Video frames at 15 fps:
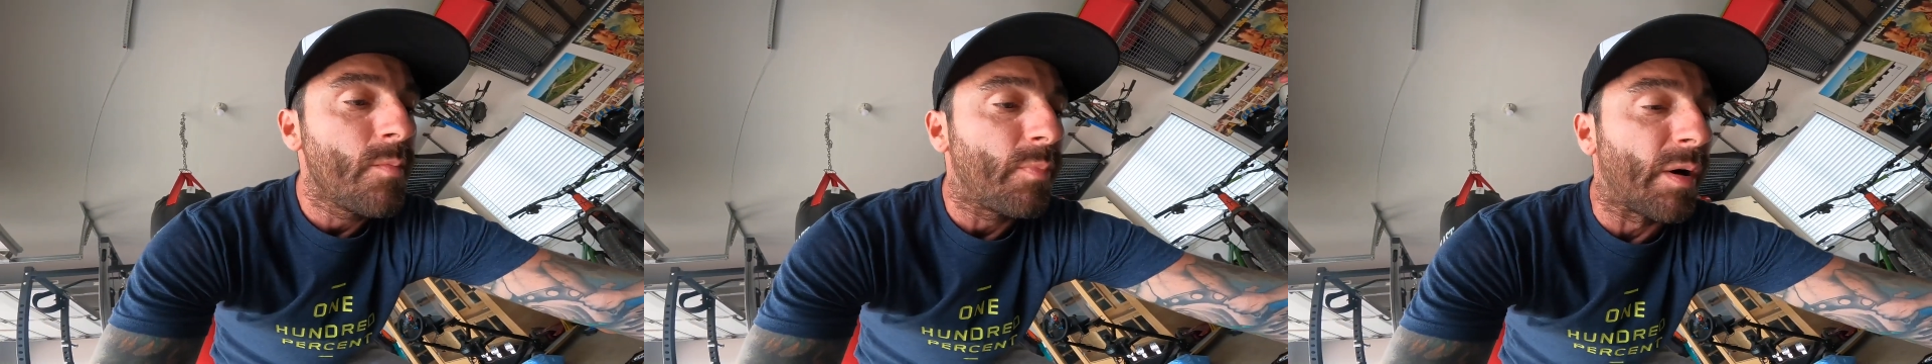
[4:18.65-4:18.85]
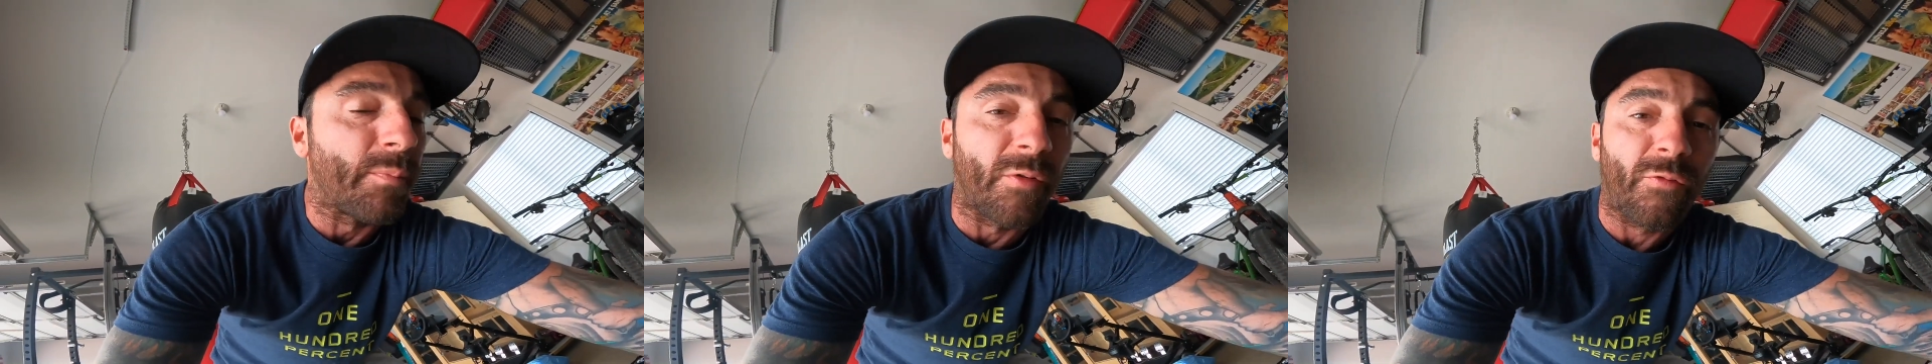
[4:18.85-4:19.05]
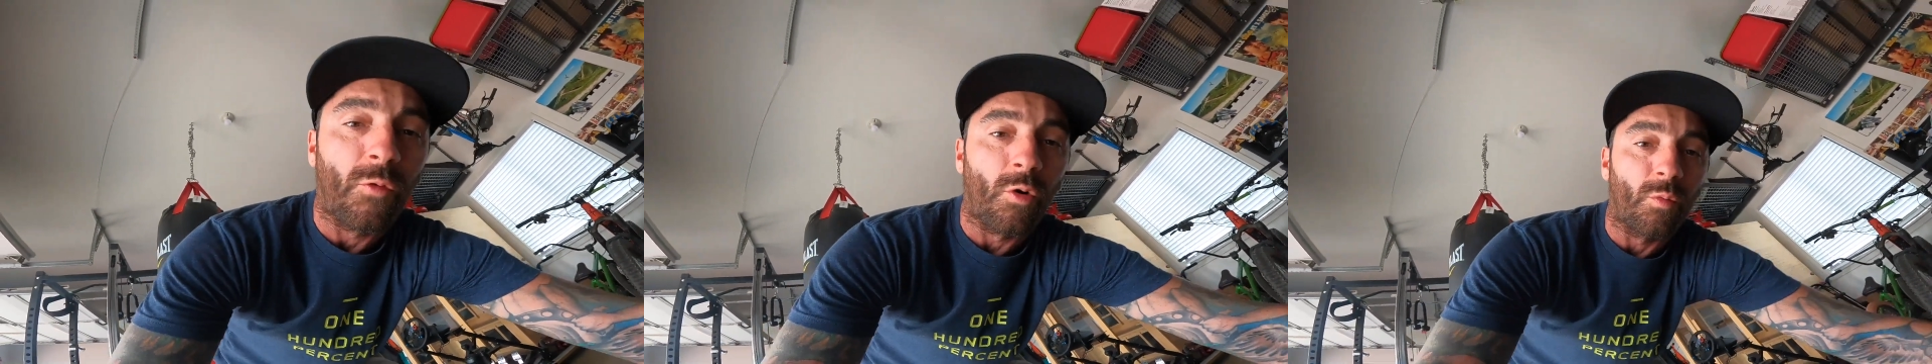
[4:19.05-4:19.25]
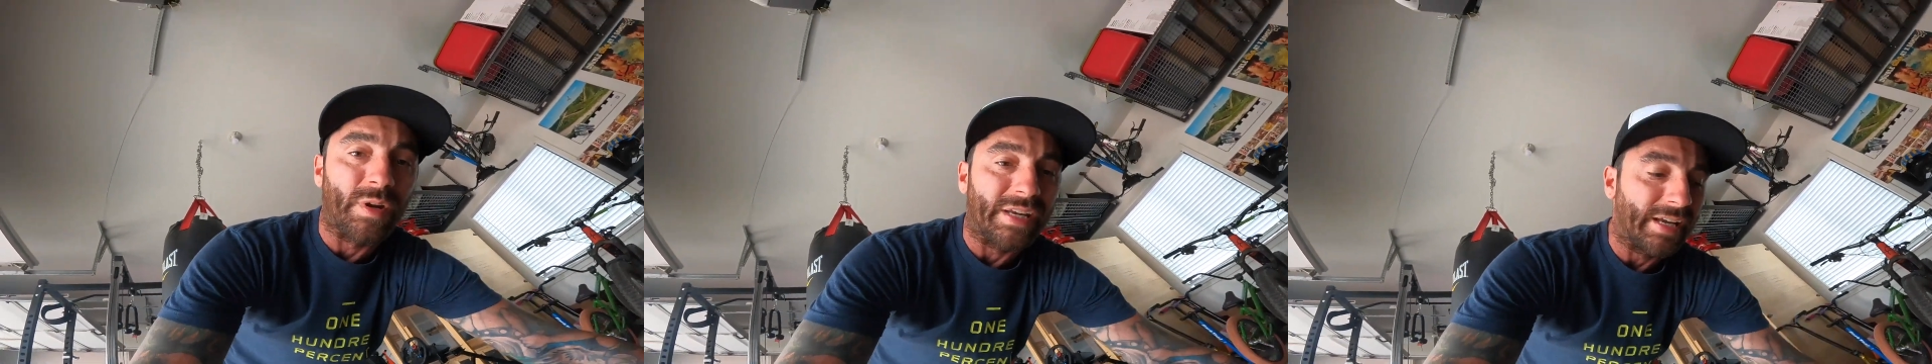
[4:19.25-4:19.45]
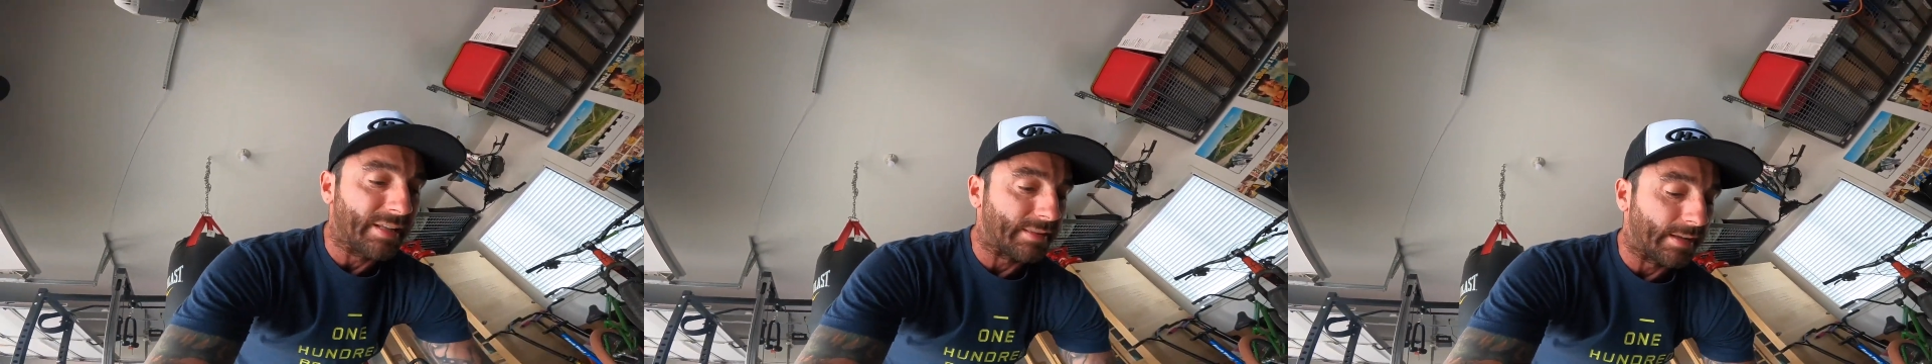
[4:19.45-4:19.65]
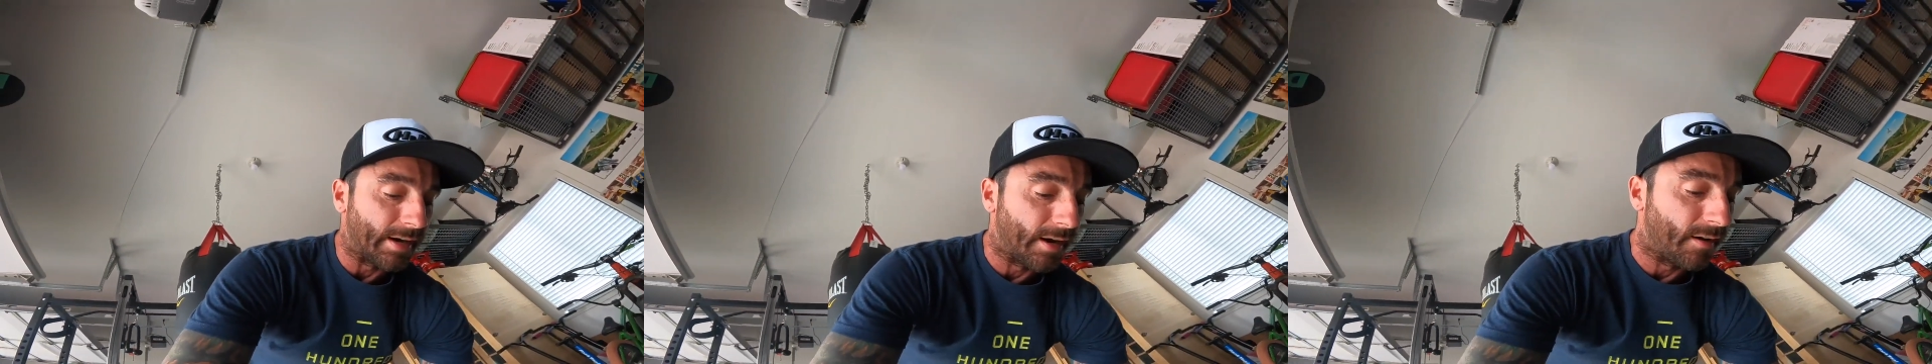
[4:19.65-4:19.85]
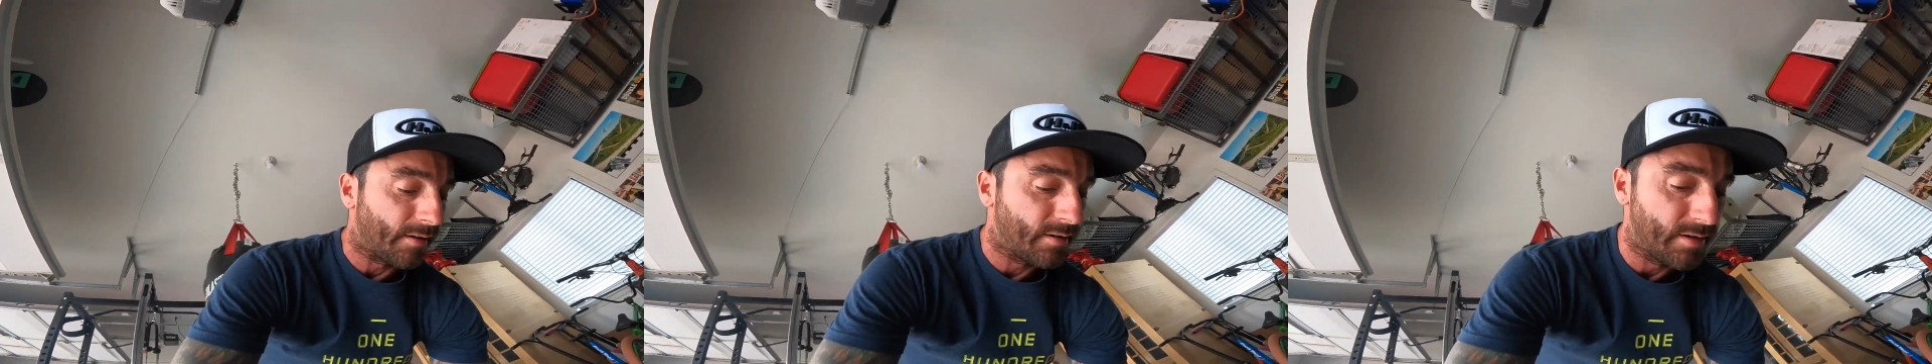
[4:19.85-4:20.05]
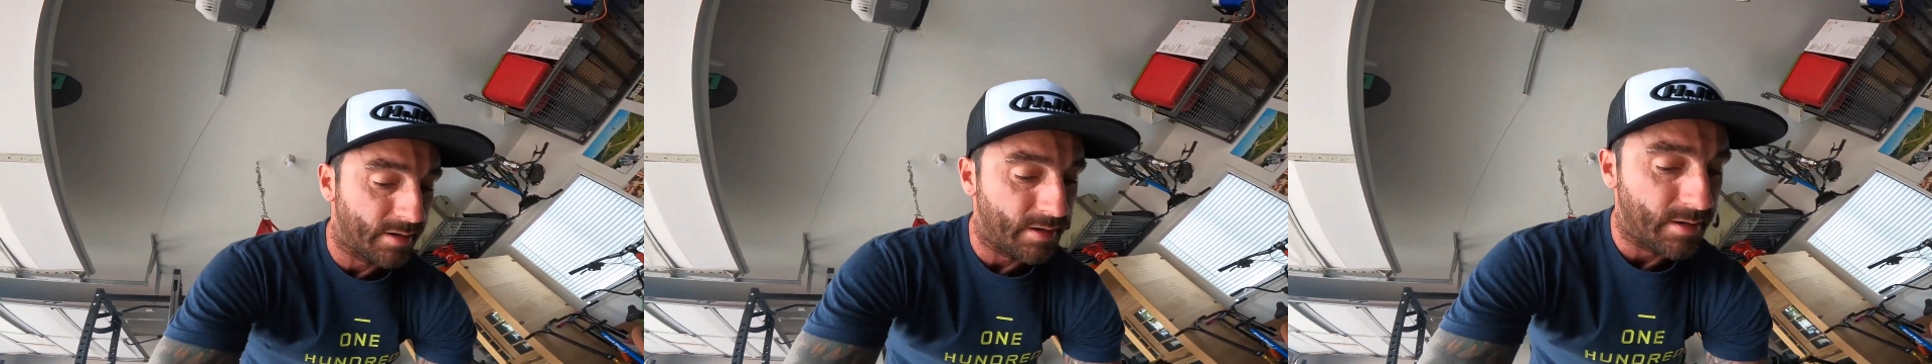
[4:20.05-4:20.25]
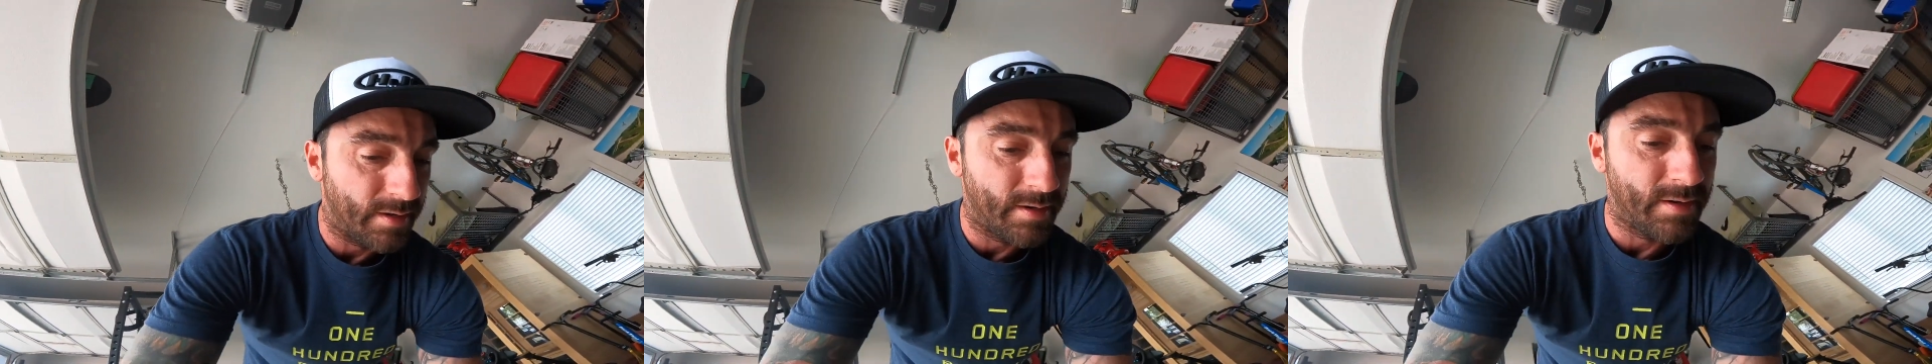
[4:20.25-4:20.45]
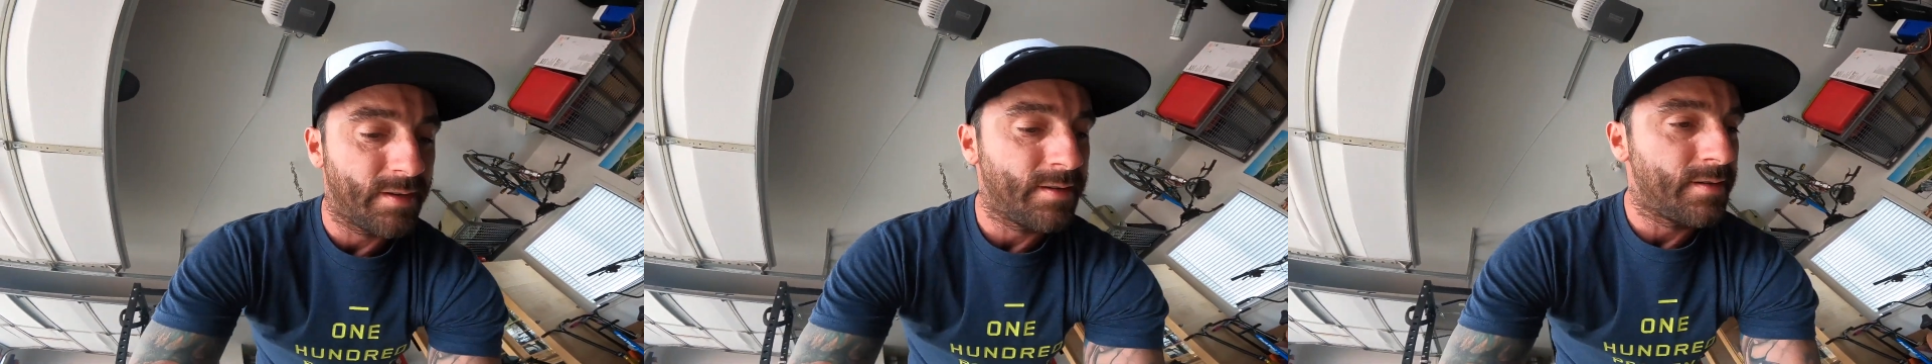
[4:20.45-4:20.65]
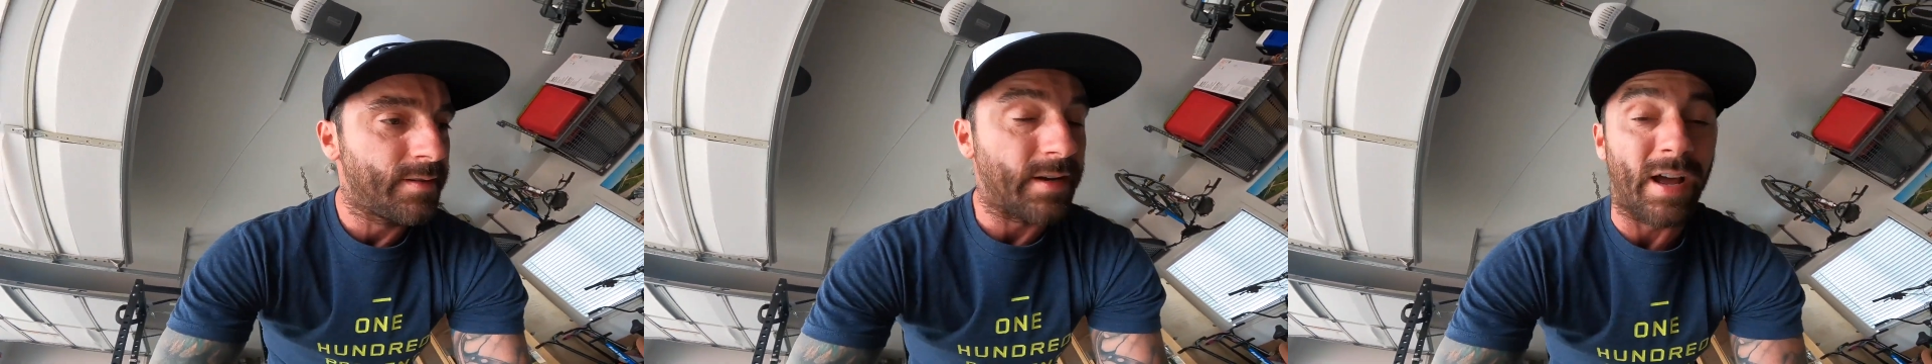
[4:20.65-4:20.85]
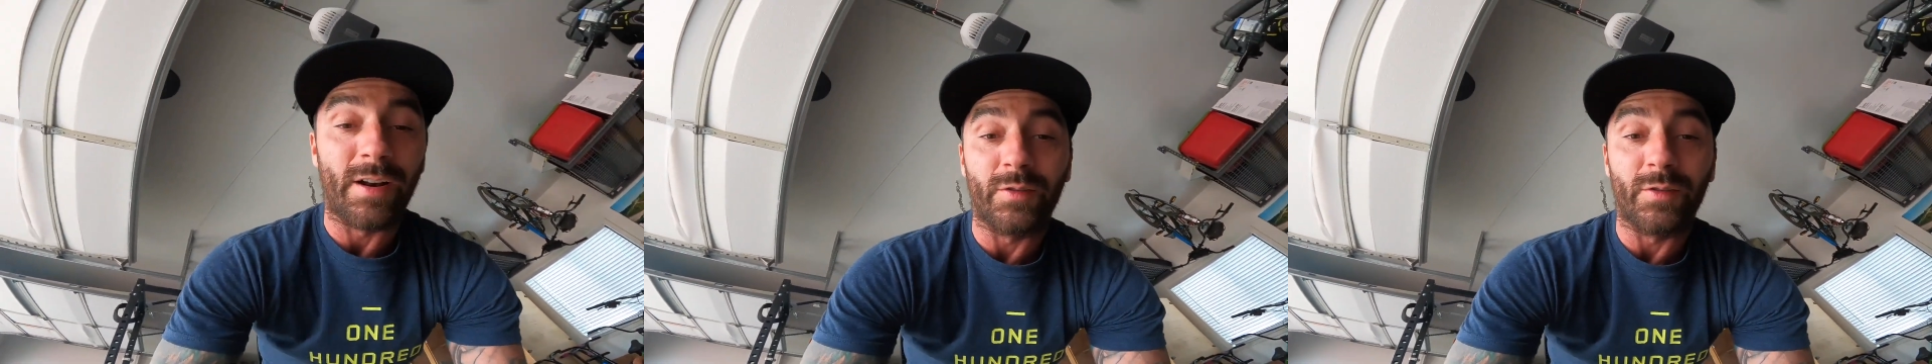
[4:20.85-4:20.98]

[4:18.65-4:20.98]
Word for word: But before we get there, Got